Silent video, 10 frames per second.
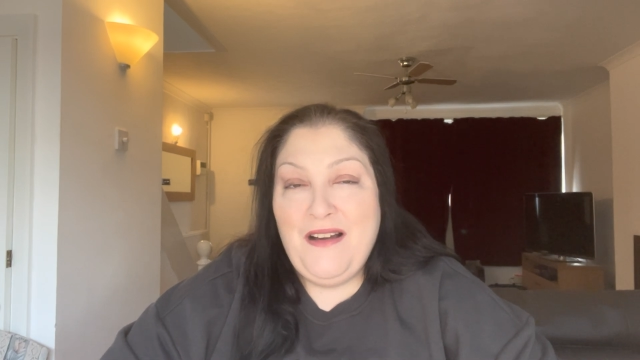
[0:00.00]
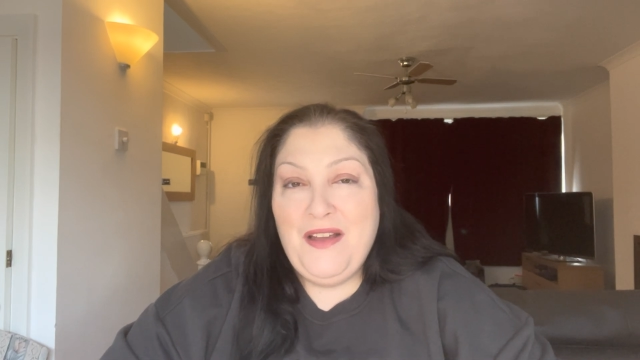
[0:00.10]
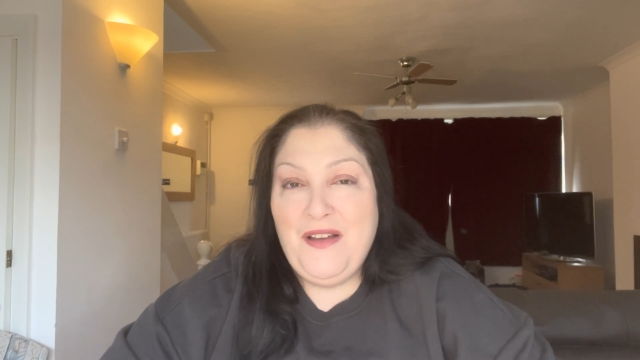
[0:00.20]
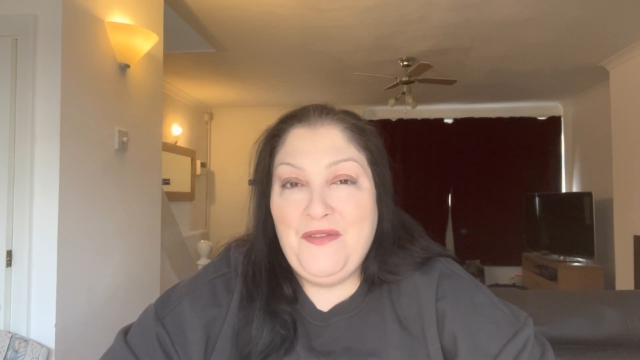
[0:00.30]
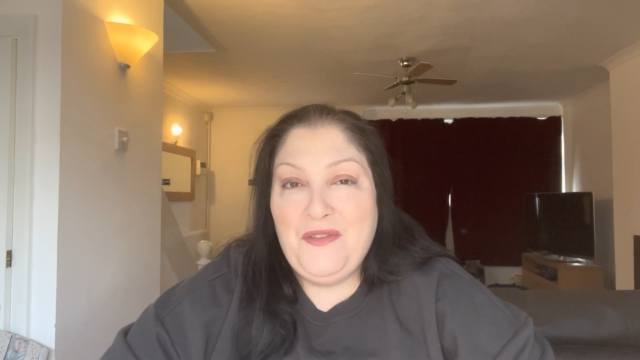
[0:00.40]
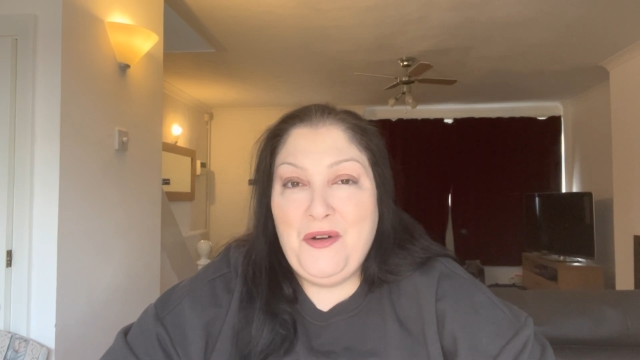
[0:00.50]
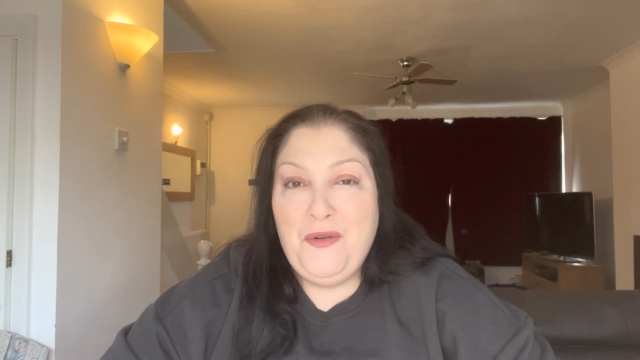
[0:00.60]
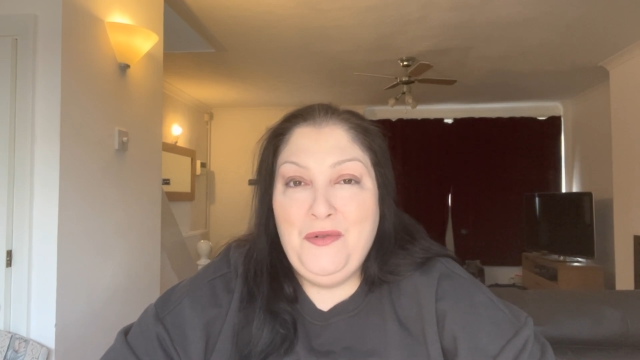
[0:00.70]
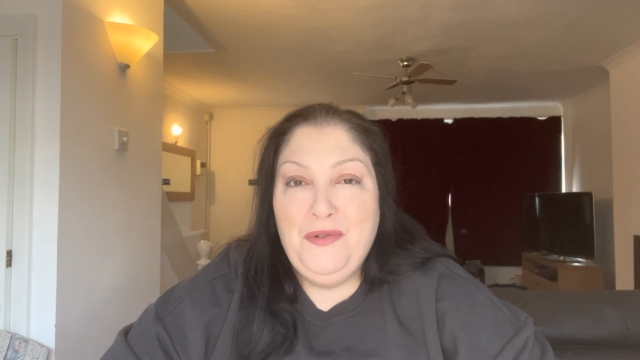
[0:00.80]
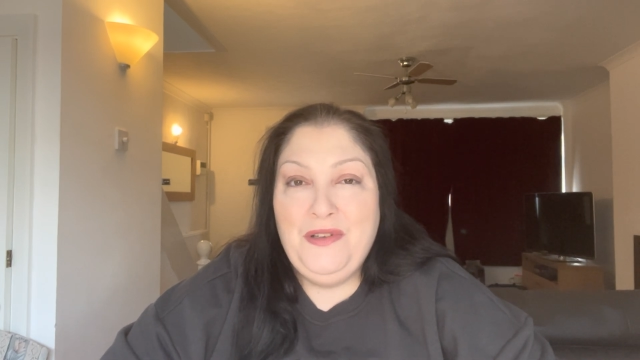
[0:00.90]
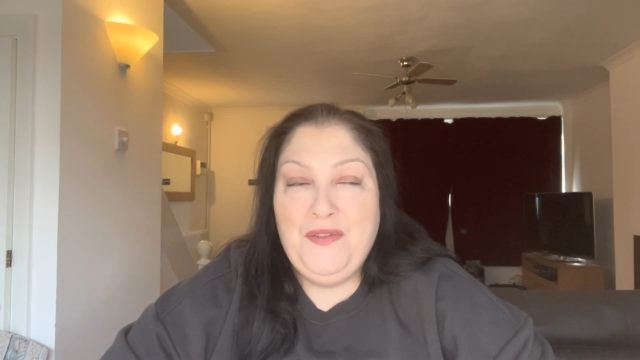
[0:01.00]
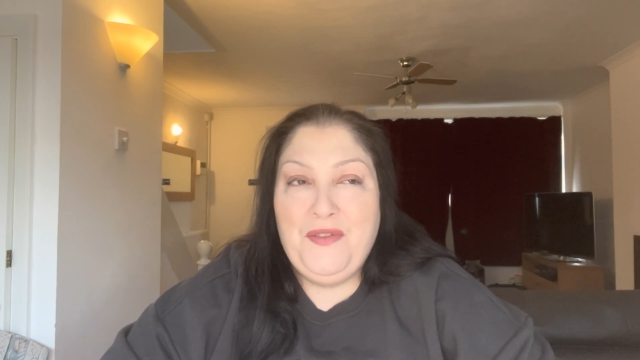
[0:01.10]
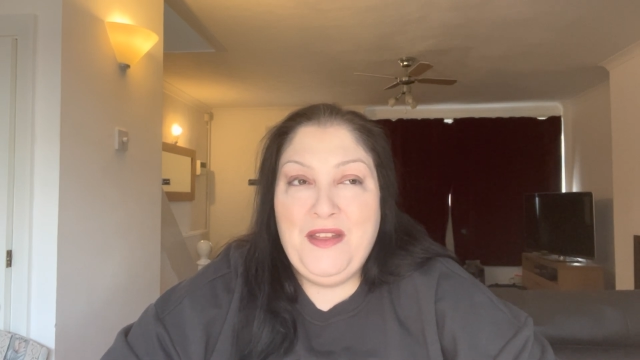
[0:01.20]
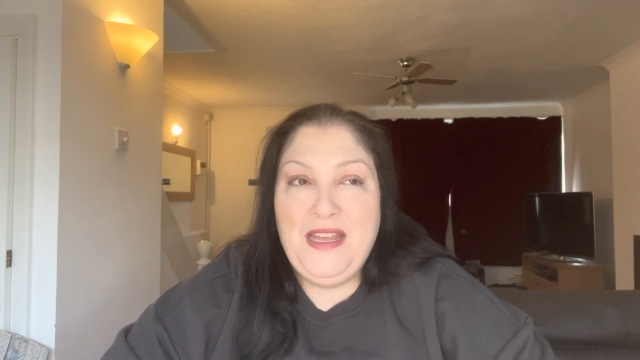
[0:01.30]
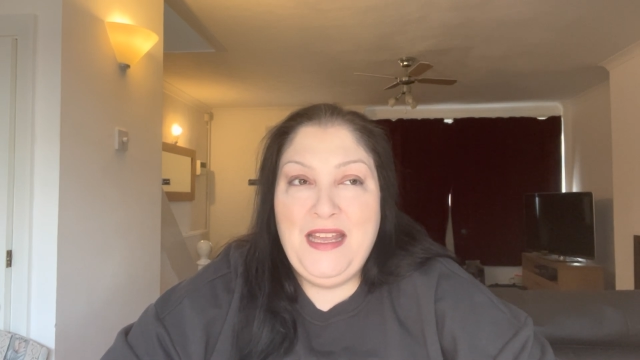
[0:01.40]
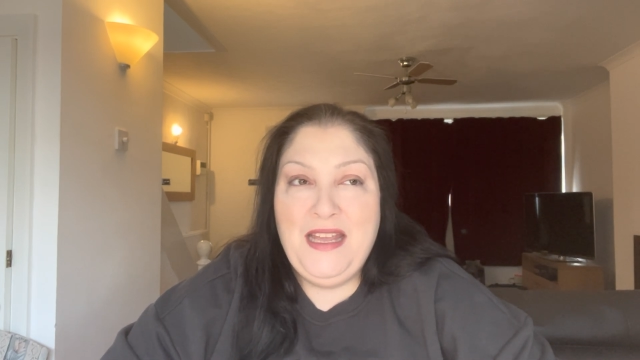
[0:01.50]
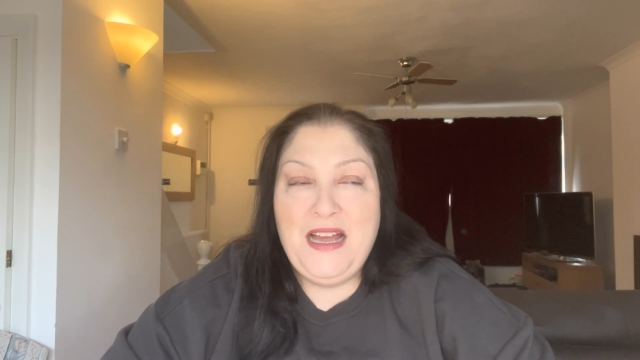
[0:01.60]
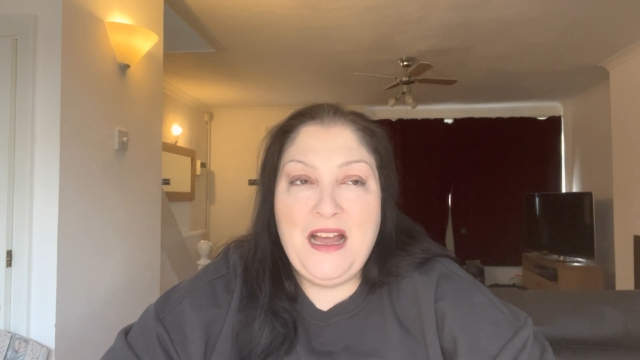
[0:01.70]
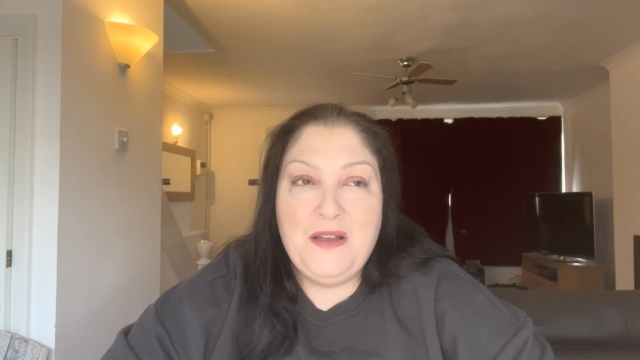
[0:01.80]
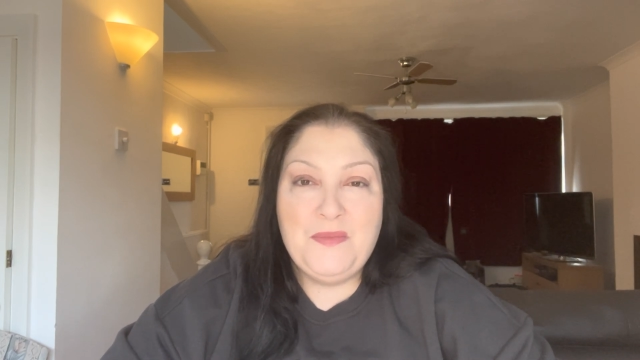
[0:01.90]
I have got all of
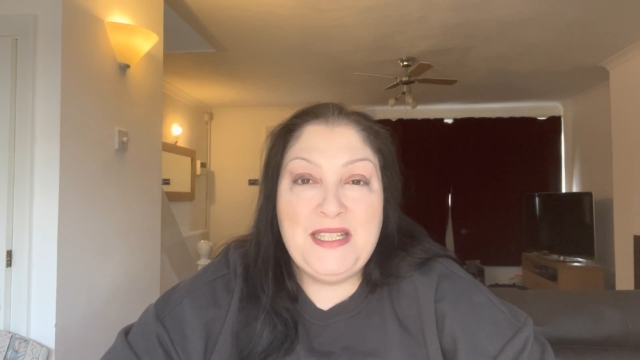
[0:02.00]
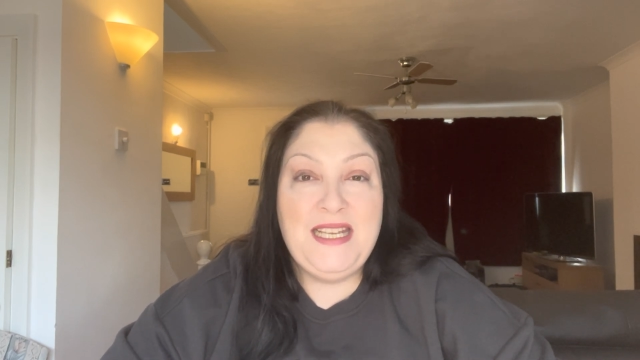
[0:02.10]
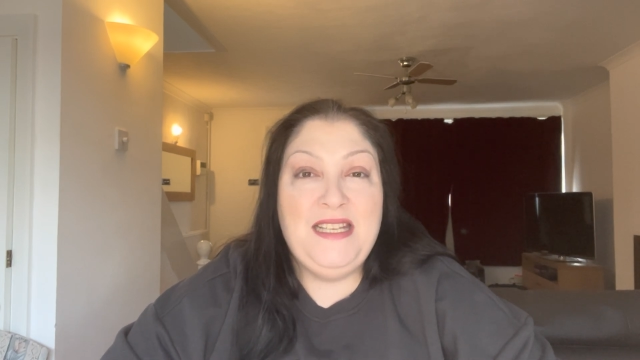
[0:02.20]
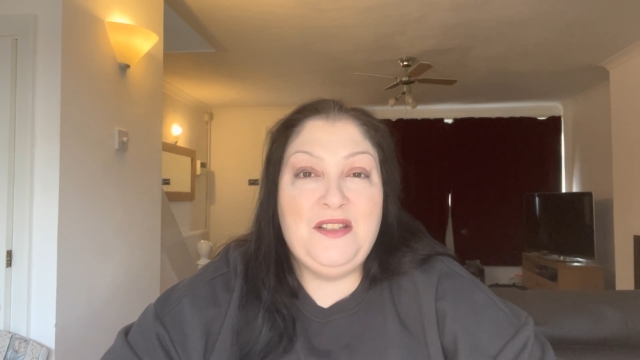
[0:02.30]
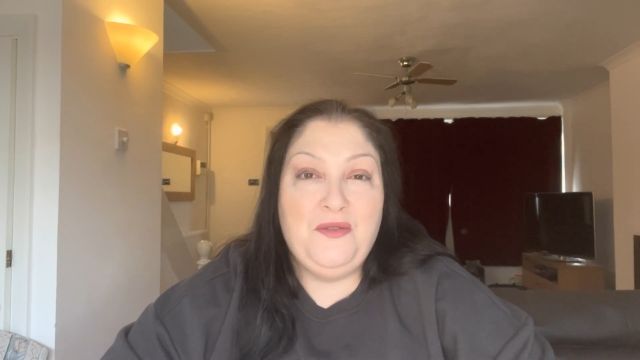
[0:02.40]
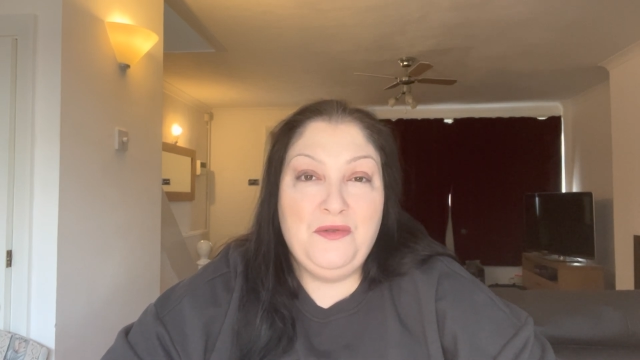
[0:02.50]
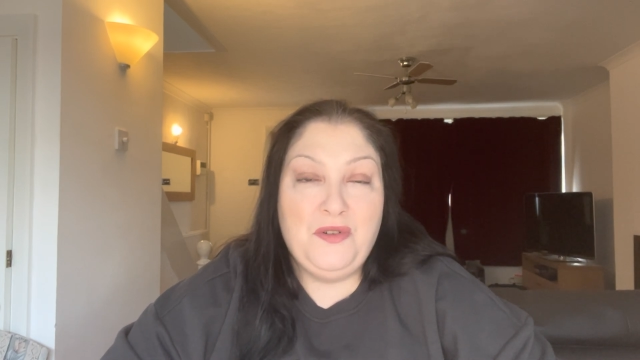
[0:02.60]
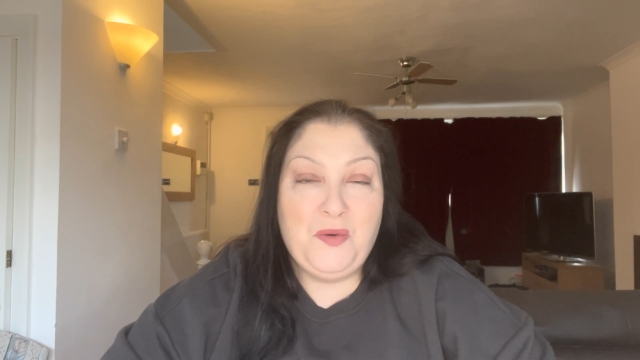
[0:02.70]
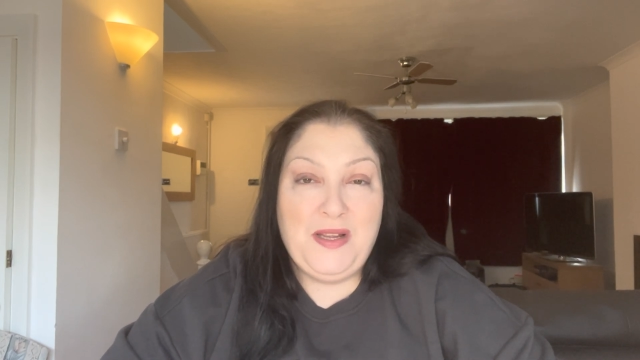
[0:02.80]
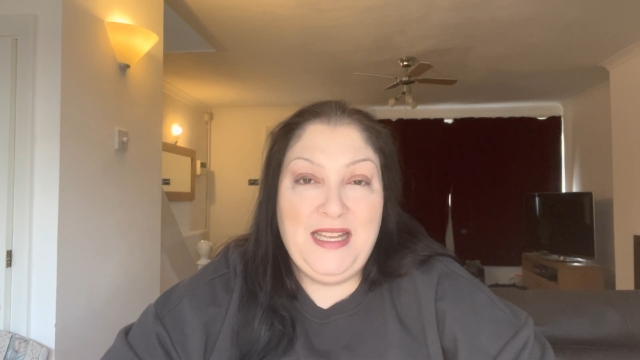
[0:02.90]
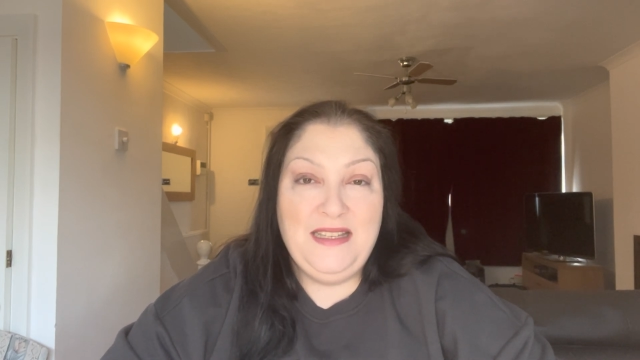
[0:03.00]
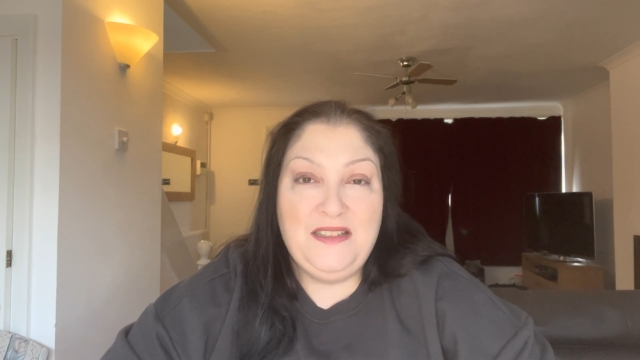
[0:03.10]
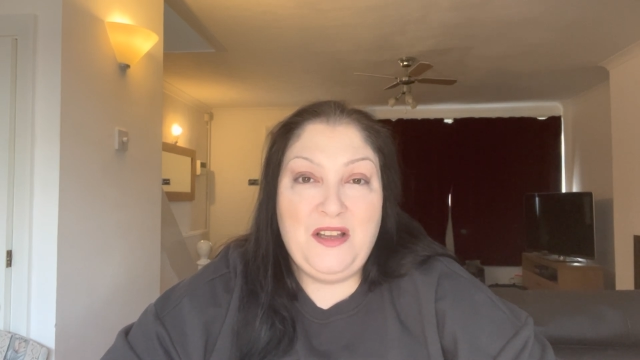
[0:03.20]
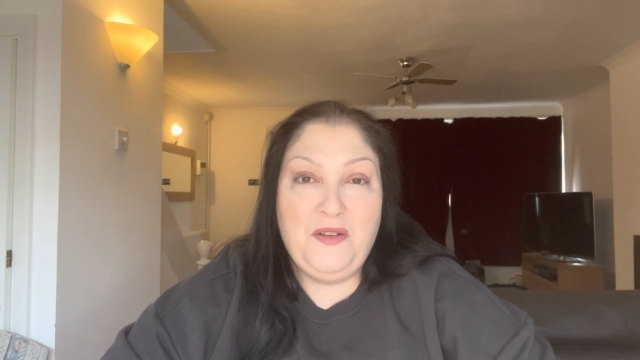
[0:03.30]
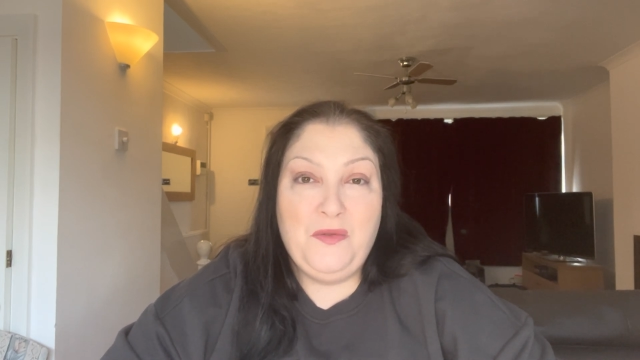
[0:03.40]
the seasonal queens, so